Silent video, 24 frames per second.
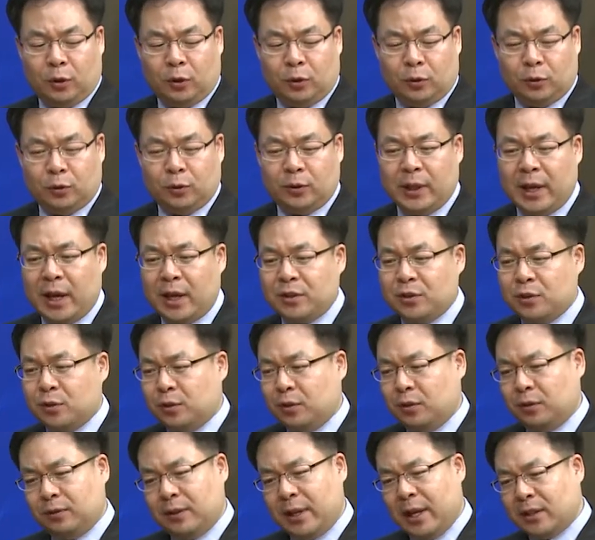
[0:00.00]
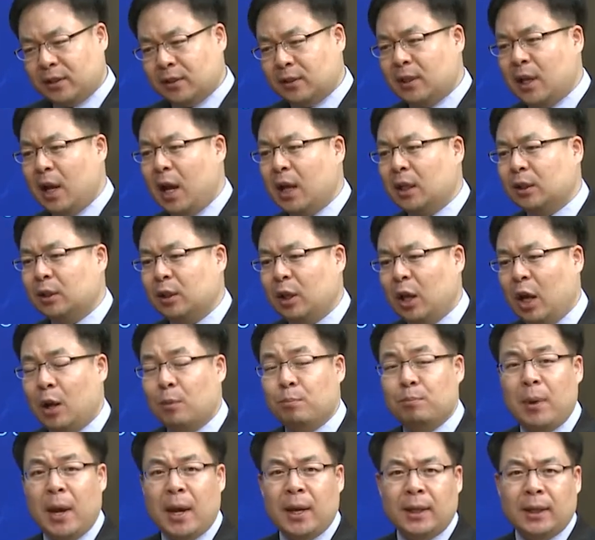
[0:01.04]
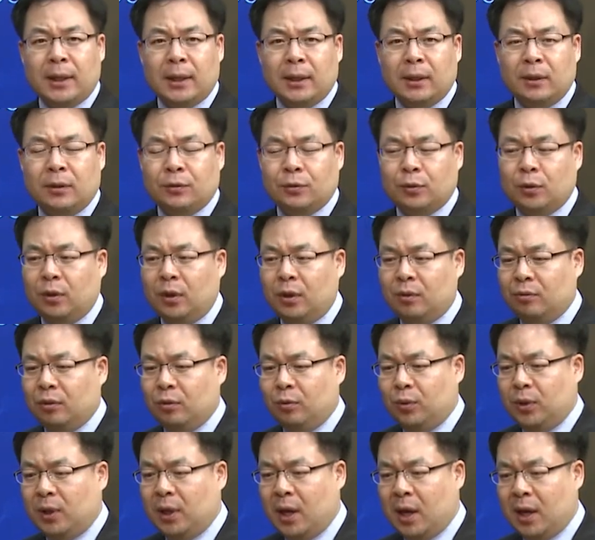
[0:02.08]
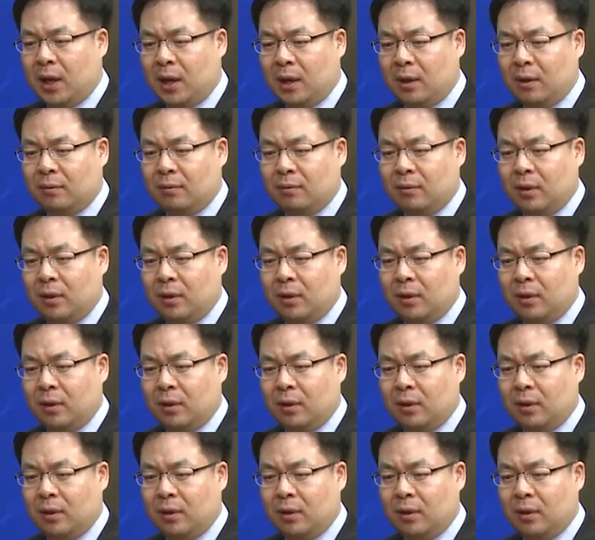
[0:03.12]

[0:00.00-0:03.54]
So that's not many. So if we have